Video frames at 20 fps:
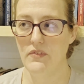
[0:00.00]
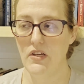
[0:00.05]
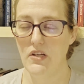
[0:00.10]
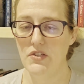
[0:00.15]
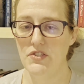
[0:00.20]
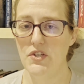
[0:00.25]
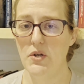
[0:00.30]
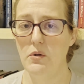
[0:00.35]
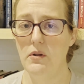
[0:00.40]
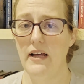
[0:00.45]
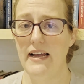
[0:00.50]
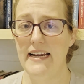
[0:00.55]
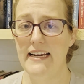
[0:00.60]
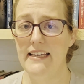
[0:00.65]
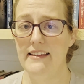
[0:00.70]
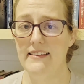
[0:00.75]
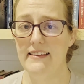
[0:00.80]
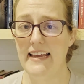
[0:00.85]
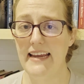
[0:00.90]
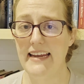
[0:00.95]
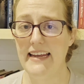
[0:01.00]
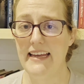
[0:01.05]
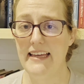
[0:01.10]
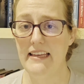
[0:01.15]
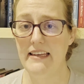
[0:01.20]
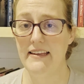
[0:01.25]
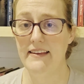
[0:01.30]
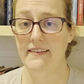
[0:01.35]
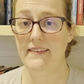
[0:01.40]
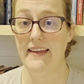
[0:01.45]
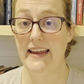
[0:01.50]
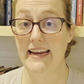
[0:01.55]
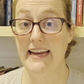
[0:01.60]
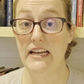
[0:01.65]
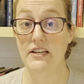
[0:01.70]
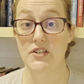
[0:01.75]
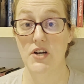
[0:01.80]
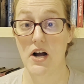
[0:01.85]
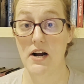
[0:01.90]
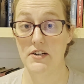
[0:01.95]
So like they
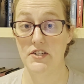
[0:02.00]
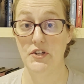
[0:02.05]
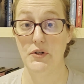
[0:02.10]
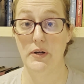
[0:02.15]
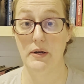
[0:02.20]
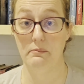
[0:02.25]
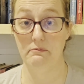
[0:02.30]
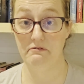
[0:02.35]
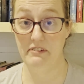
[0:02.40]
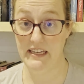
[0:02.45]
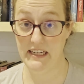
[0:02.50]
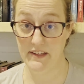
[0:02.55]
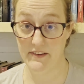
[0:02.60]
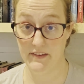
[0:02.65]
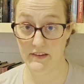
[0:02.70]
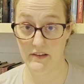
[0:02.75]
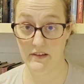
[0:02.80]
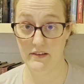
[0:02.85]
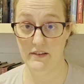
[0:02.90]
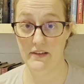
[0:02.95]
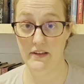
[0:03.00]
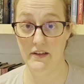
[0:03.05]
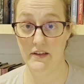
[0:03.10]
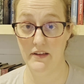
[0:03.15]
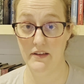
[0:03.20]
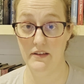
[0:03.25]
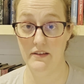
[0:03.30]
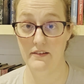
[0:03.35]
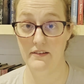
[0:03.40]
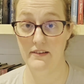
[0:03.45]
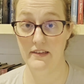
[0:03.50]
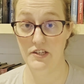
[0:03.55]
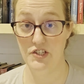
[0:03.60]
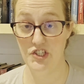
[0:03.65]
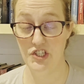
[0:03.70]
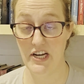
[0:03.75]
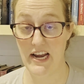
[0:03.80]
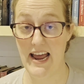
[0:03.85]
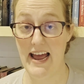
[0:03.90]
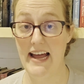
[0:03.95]
can talk to him via the
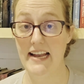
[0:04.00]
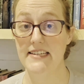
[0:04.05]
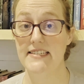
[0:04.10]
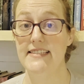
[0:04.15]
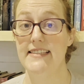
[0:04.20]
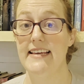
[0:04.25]
chat.